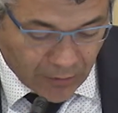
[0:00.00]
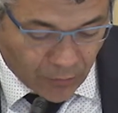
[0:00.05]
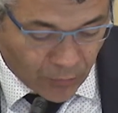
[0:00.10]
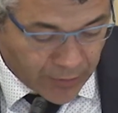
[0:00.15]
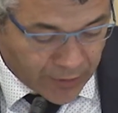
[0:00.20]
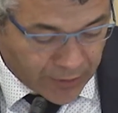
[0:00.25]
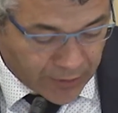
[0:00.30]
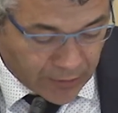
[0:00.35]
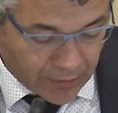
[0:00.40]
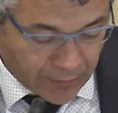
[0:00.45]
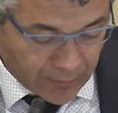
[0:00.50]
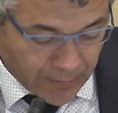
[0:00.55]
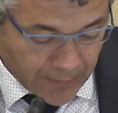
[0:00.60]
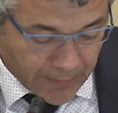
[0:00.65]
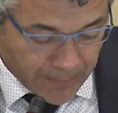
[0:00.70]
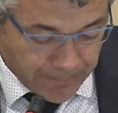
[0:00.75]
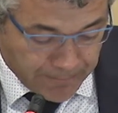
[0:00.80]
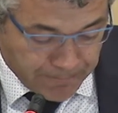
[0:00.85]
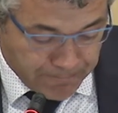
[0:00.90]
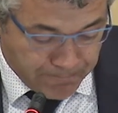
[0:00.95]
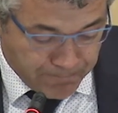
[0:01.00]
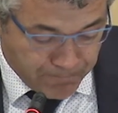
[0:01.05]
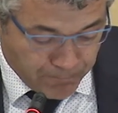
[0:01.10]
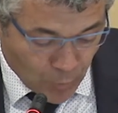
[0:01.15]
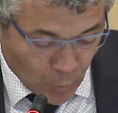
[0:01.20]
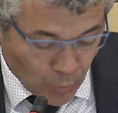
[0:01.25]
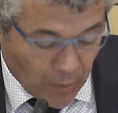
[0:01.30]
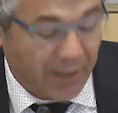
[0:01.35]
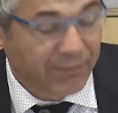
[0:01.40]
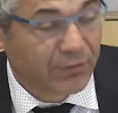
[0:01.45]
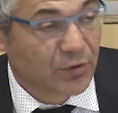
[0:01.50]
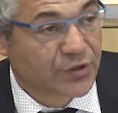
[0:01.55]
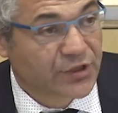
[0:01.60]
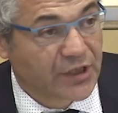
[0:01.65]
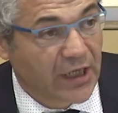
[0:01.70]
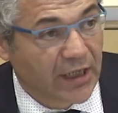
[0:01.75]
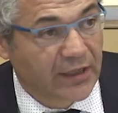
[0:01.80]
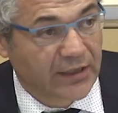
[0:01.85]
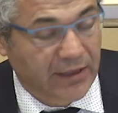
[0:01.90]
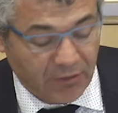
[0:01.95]
We have to
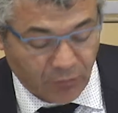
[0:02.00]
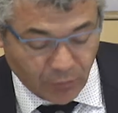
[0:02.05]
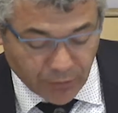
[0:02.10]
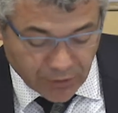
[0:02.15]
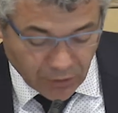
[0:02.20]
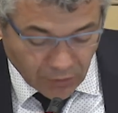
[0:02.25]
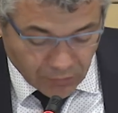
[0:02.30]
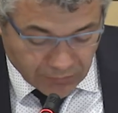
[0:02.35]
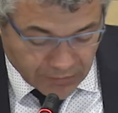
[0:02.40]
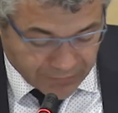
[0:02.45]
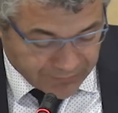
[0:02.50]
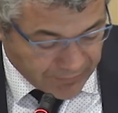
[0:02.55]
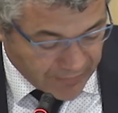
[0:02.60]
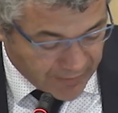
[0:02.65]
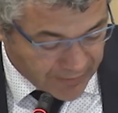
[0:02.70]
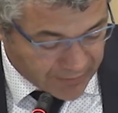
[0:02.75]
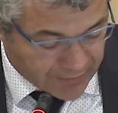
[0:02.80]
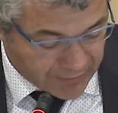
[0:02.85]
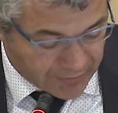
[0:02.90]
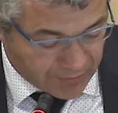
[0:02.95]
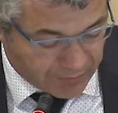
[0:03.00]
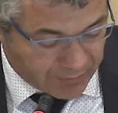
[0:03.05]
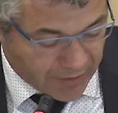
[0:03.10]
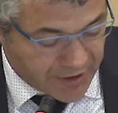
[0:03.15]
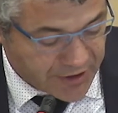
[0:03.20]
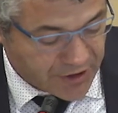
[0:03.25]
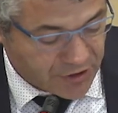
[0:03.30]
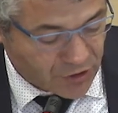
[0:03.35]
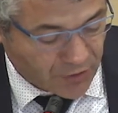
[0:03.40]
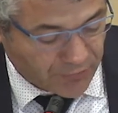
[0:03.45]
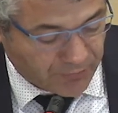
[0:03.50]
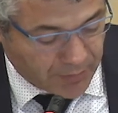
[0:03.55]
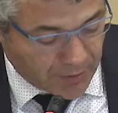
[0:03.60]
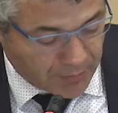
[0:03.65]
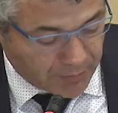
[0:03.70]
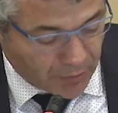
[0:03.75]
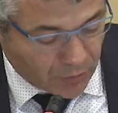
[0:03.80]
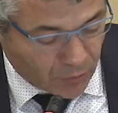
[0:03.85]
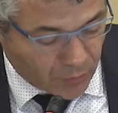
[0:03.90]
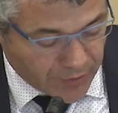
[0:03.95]
say that we don't defend the presence of
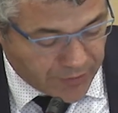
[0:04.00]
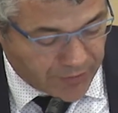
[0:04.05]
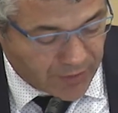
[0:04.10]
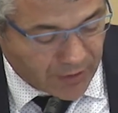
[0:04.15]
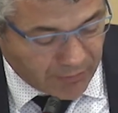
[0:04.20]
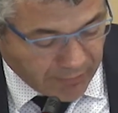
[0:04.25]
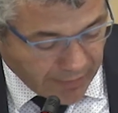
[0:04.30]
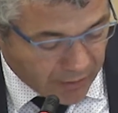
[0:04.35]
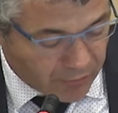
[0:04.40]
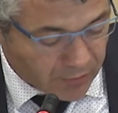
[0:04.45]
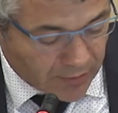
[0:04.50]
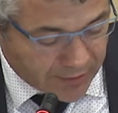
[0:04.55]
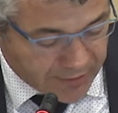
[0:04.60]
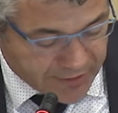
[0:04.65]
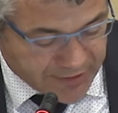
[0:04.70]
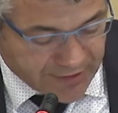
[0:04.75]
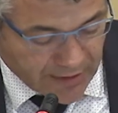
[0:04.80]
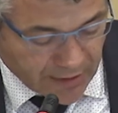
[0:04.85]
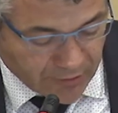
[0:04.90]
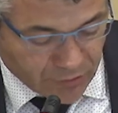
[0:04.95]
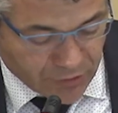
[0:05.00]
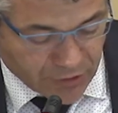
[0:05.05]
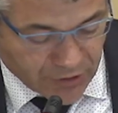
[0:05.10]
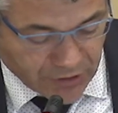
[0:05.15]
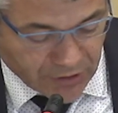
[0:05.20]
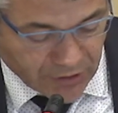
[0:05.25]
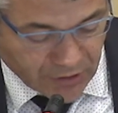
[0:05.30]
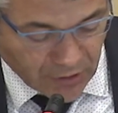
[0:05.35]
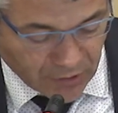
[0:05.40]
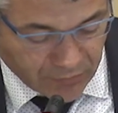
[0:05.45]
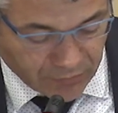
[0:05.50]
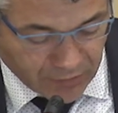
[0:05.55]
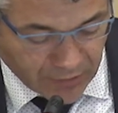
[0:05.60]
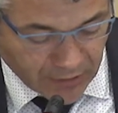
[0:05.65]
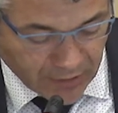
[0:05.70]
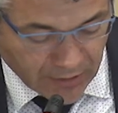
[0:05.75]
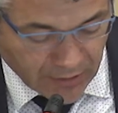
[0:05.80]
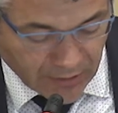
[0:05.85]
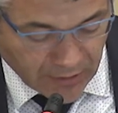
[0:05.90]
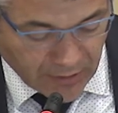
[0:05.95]
people with irregular status in the
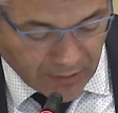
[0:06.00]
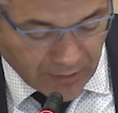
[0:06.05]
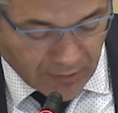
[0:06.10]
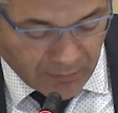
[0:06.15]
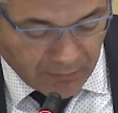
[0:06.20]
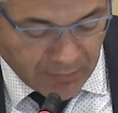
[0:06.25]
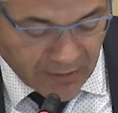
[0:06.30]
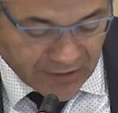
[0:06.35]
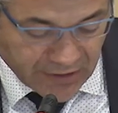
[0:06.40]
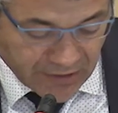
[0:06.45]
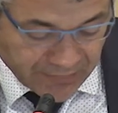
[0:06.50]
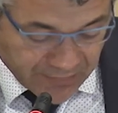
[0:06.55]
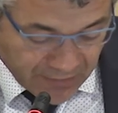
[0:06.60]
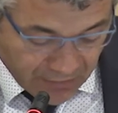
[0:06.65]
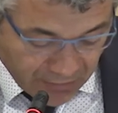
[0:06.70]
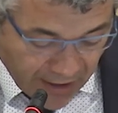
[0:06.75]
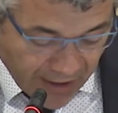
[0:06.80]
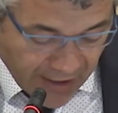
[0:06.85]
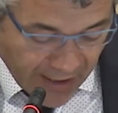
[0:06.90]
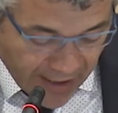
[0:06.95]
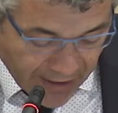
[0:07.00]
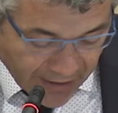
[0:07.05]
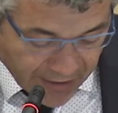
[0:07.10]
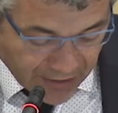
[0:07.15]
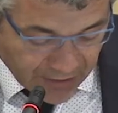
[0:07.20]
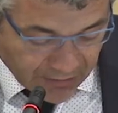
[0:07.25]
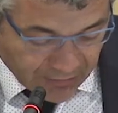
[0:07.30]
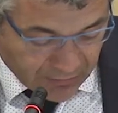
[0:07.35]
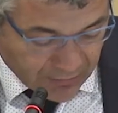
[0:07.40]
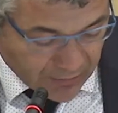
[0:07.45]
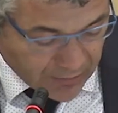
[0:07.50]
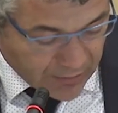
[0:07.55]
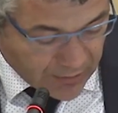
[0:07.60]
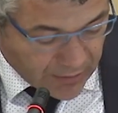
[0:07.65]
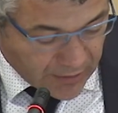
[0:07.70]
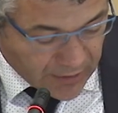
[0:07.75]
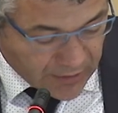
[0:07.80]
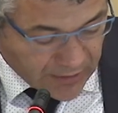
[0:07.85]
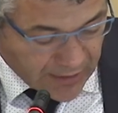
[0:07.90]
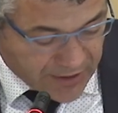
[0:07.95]
country. But if there are any,
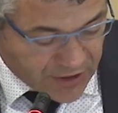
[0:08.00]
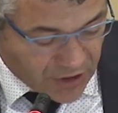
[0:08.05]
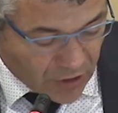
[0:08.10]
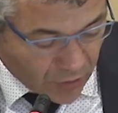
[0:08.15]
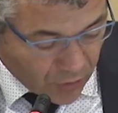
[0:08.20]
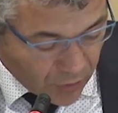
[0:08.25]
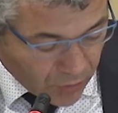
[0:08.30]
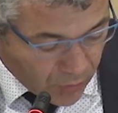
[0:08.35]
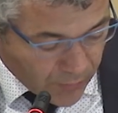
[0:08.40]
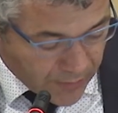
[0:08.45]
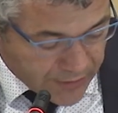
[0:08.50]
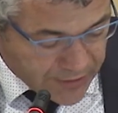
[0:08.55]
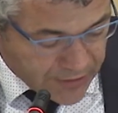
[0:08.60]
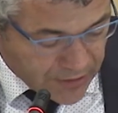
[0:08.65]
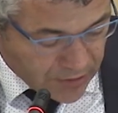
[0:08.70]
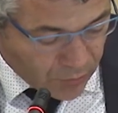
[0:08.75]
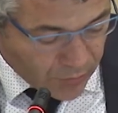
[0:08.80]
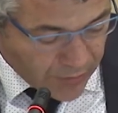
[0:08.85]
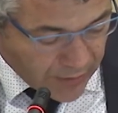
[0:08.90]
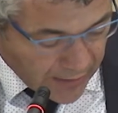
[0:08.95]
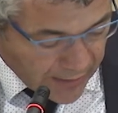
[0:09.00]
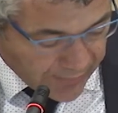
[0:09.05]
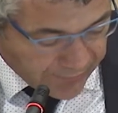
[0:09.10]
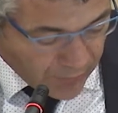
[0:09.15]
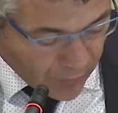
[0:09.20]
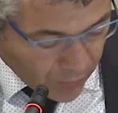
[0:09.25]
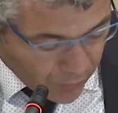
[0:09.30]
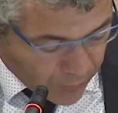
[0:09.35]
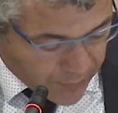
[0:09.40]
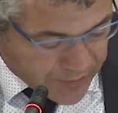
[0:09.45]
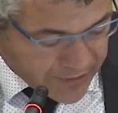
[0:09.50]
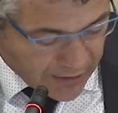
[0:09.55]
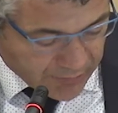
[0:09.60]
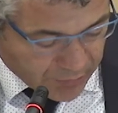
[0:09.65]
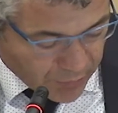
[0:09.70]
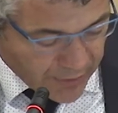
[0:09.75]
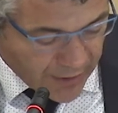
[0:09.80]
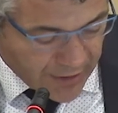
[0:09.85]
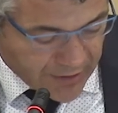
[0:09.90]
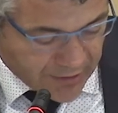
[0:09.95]
we have always
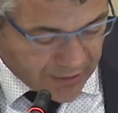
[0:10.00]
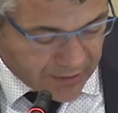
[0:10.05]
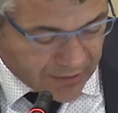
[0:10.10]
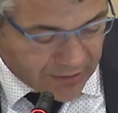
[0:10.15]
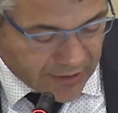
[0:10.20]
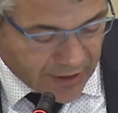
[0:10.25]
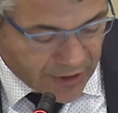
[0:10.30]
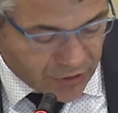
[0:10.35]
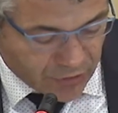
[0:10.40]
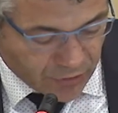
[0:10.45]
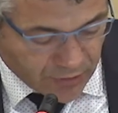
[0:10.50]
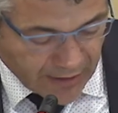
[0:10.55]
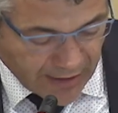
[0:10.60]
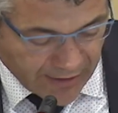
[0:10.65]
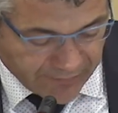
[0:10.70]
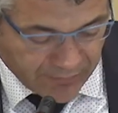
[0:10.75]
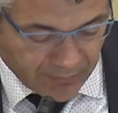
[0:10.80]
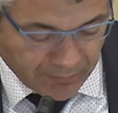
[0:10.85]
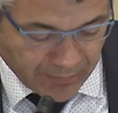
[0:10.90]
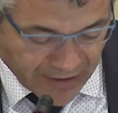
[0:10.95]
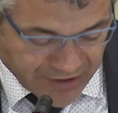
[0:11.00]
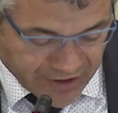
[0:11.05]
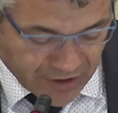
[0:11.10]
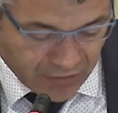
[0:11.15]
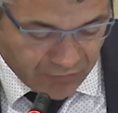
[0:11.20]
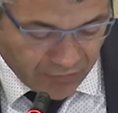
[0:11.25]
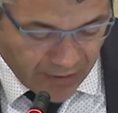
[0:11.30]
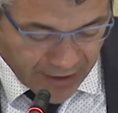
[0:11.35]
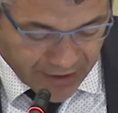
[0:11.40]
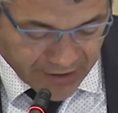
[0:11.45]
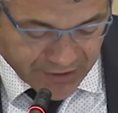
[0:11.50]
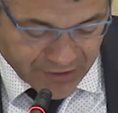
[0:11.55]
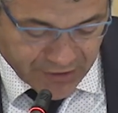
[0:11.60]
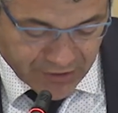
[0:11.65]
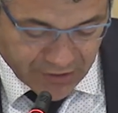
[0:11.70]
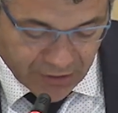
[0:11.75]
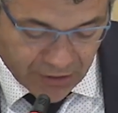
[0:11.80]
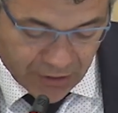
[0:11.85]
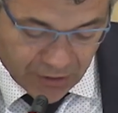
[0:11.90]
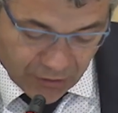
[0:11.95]
advocated they should have basic
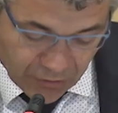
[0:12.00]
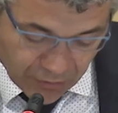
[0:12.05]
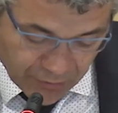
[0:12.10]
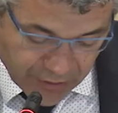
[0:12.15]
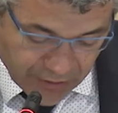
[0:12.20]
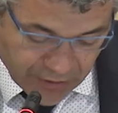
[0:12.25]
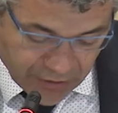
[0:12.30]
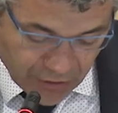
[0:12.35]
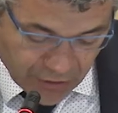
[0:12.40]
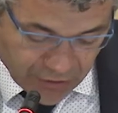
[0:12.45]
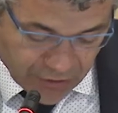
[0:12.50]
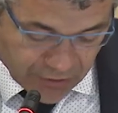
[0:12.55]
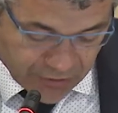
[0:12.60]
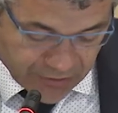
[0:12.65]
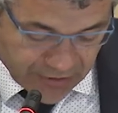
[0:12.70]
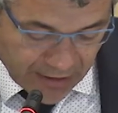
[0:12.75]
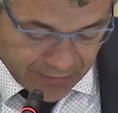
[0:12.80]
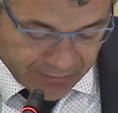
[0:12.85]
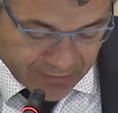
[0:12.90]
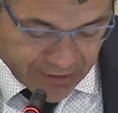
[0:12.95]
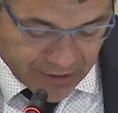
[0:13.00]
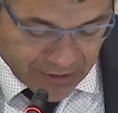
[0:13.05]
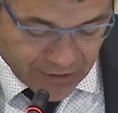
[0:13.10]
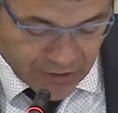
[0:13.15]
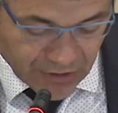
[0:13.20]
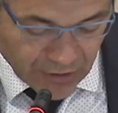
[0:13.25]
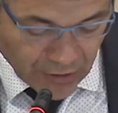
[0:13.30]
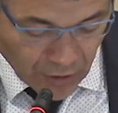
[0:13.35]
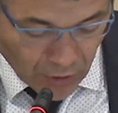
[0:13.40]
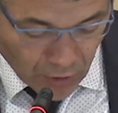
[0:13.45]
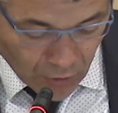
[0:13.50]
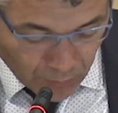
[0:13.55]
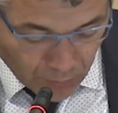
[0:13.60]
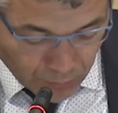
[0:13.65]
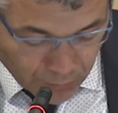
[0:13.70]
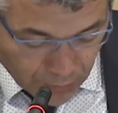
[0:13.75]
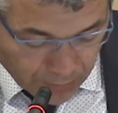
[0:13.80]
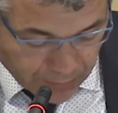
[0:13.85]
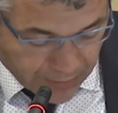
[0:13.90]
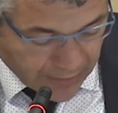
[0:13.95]
rights, including social services,
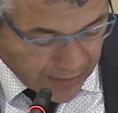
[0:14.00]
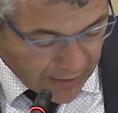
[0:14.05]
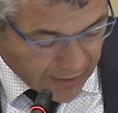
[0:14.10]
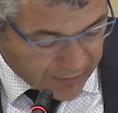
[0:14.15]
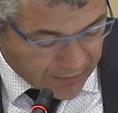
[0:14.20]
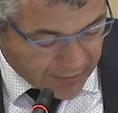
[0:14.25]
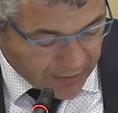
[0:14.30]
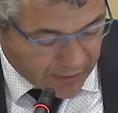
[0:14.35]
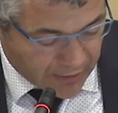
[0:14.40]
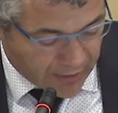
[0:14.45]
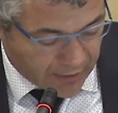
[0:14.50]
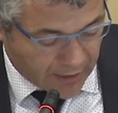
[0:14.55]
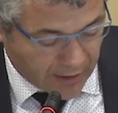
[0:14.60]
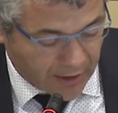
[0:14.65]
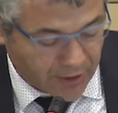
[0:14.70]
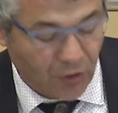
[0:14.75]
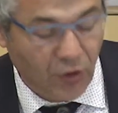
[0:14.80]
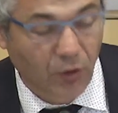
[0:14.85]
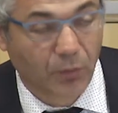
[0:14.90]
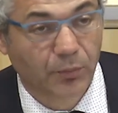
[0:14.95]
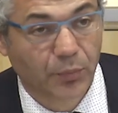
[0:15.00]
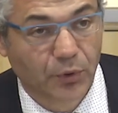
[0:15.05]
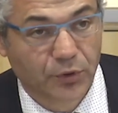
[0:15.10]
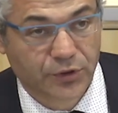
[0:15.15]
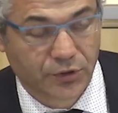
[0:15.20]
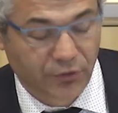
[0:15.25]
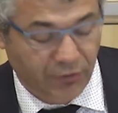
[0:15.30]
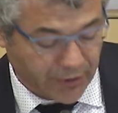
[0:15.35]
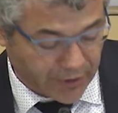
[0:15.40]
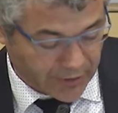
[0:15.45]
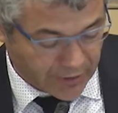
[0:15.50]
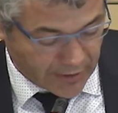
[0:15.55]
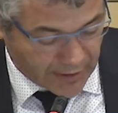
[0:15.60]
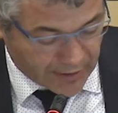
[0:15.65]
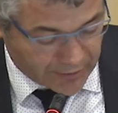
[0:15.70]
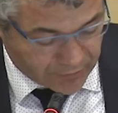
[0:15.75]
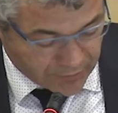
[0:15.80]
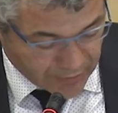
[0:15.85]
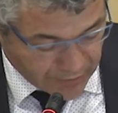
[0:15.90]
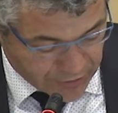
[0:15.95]
public healthcare, and compulsory
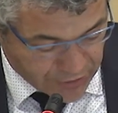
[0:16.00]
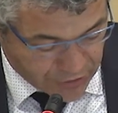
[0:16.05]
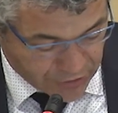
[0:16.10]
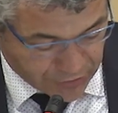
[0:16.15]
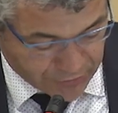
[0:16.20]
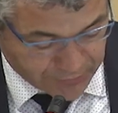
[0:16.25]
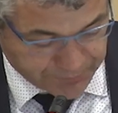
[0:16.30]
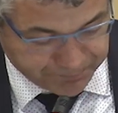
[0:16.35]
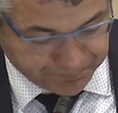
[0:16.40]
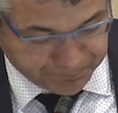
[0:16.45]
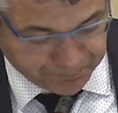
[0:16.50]
education.